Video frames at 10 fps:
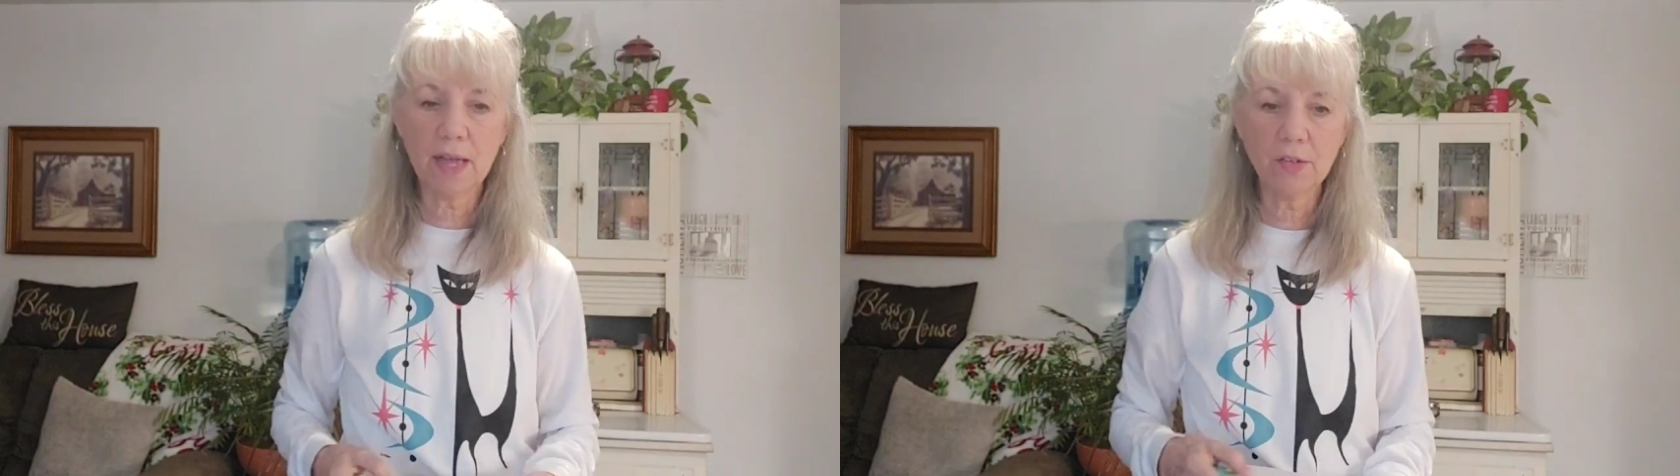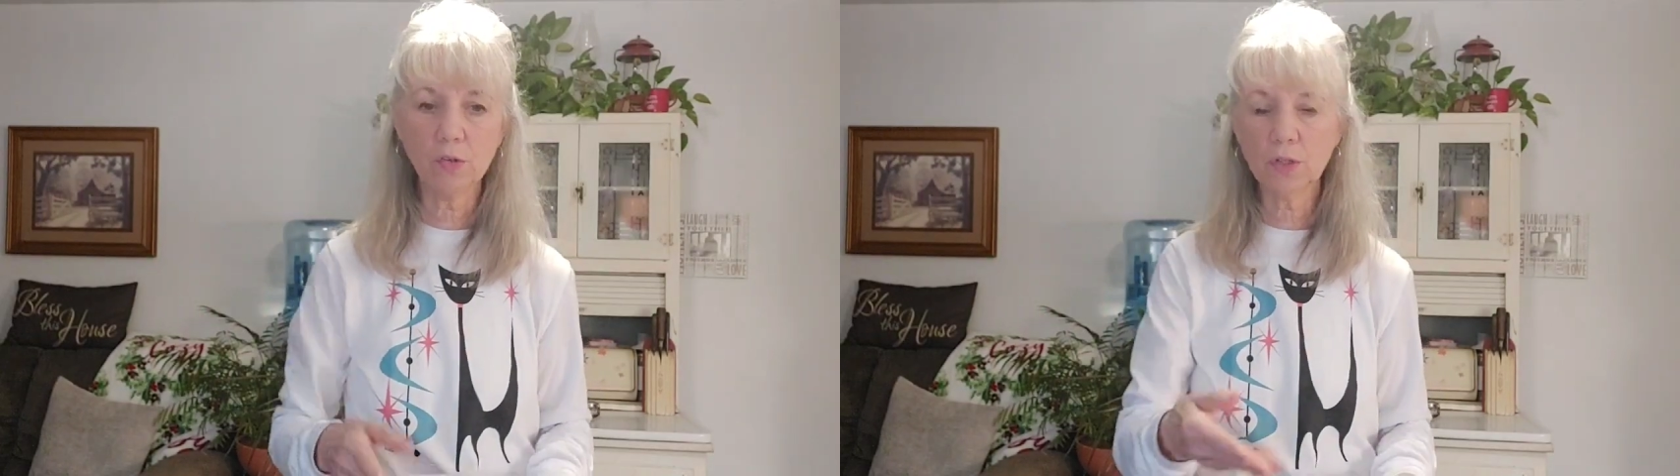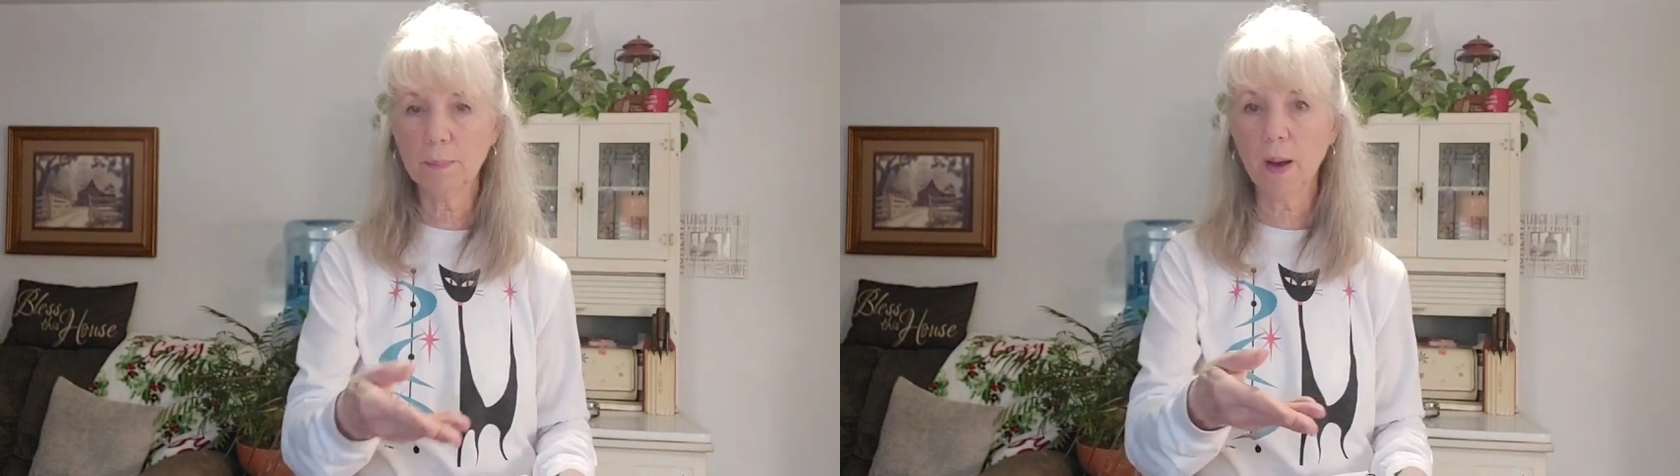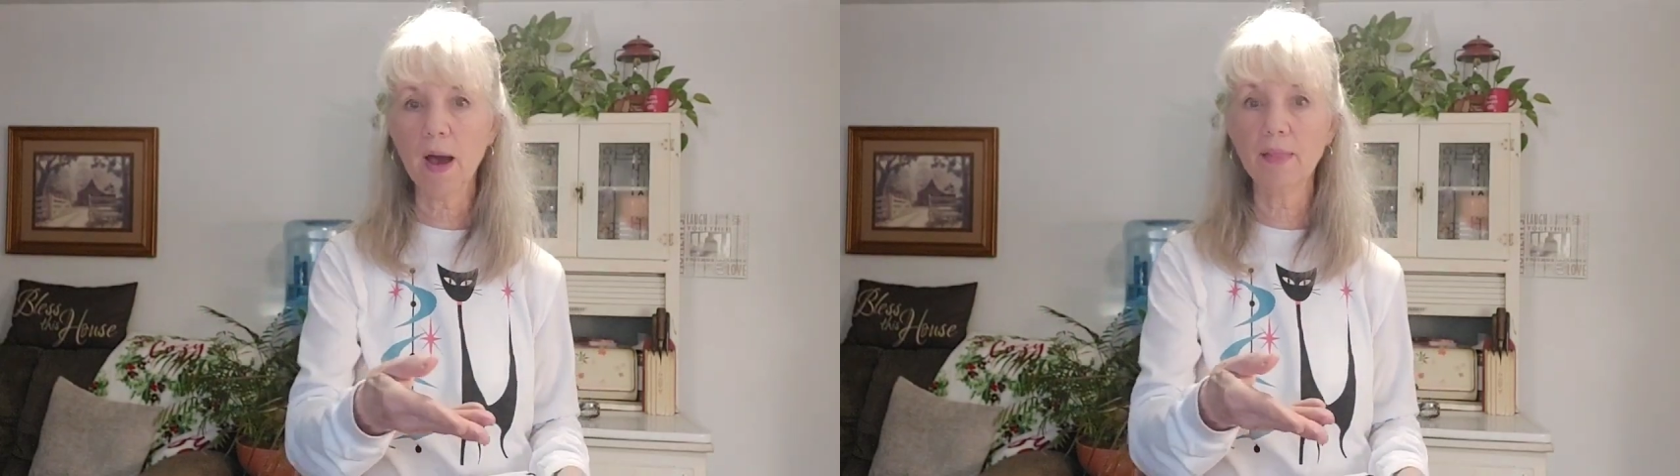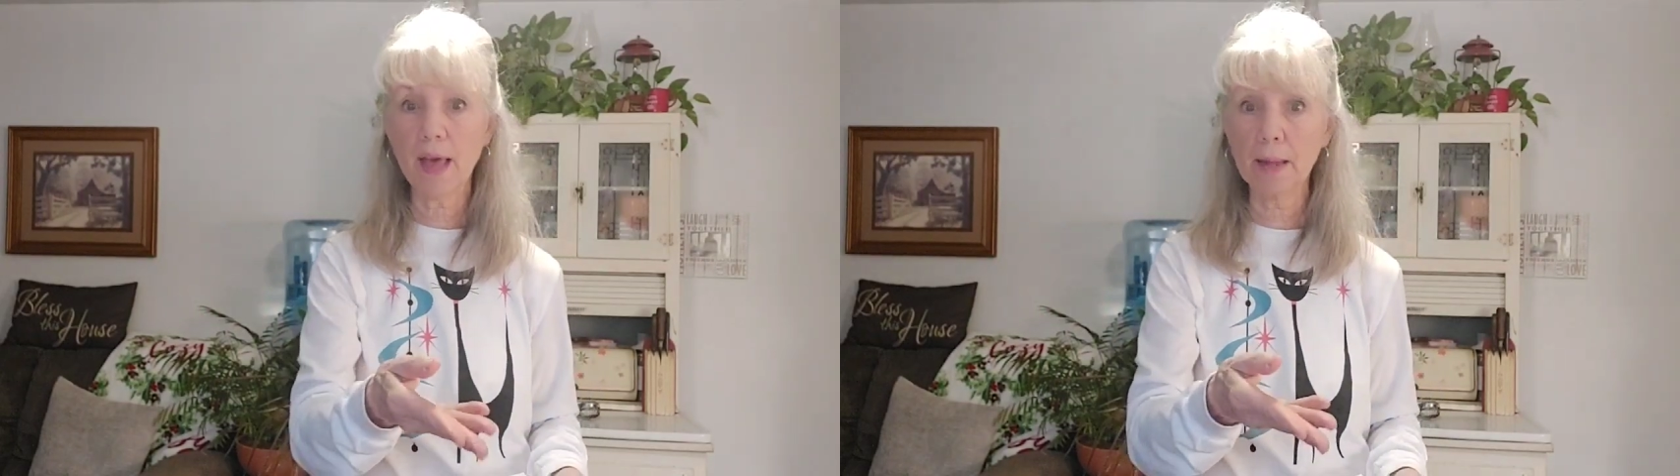and you can
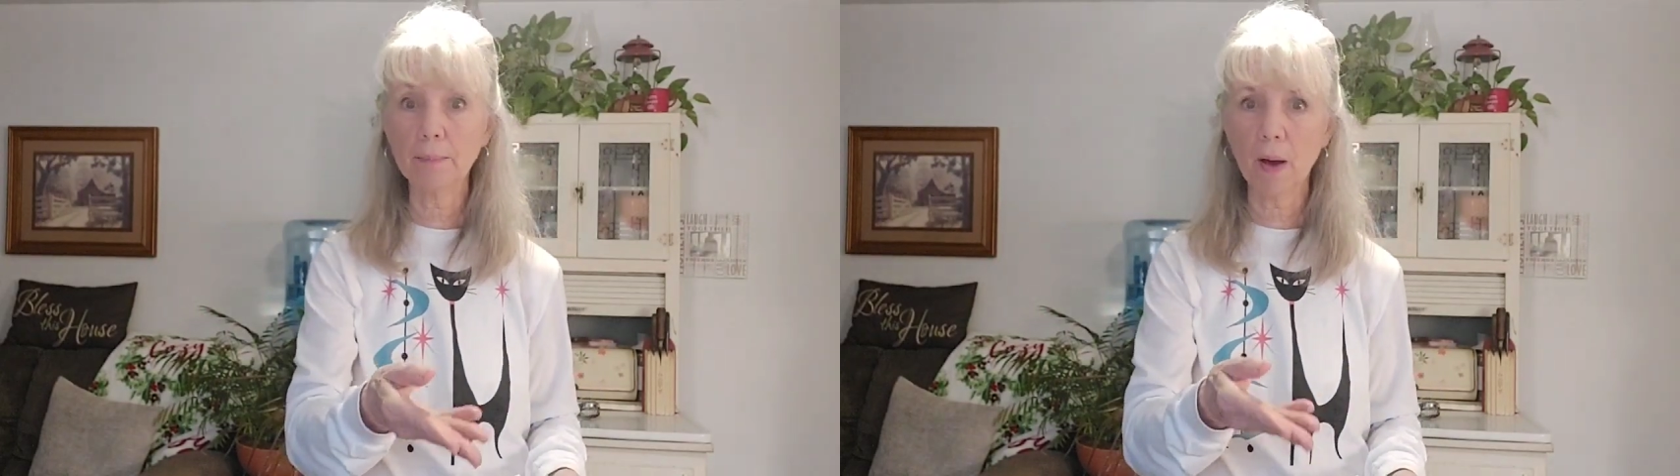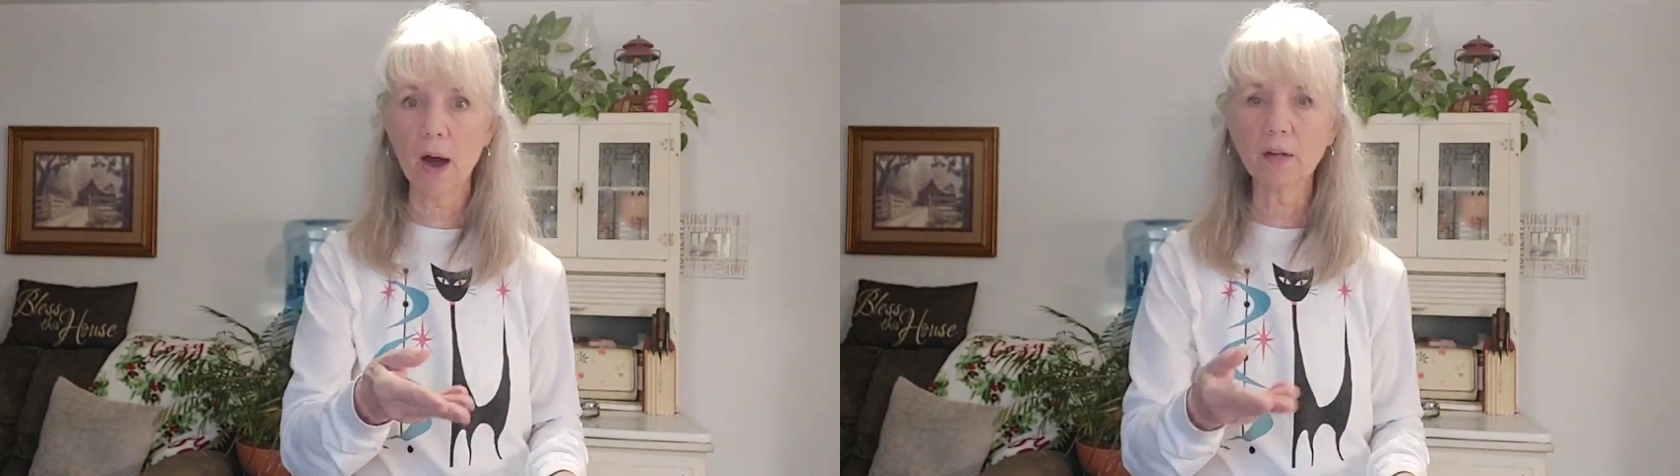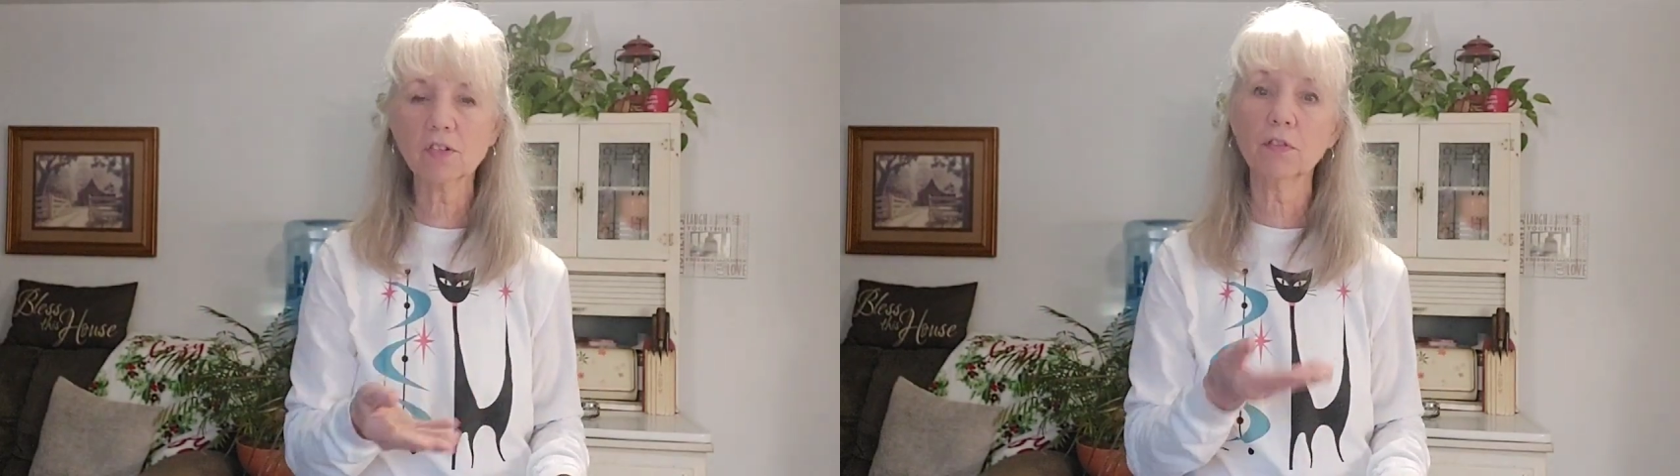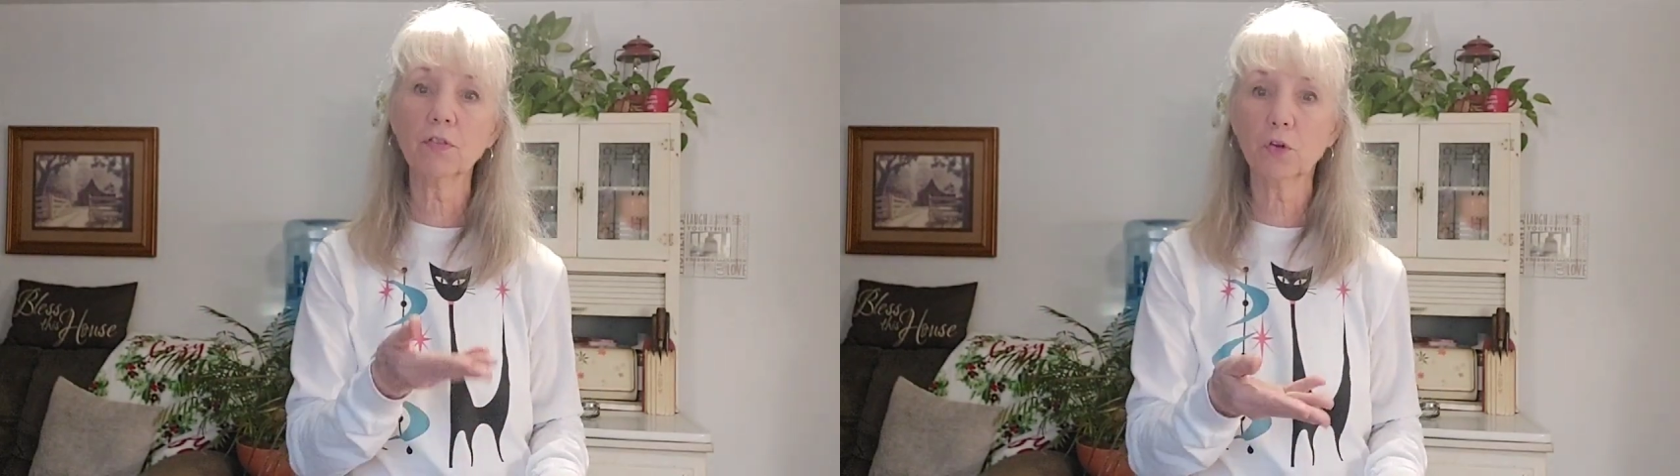buy that box of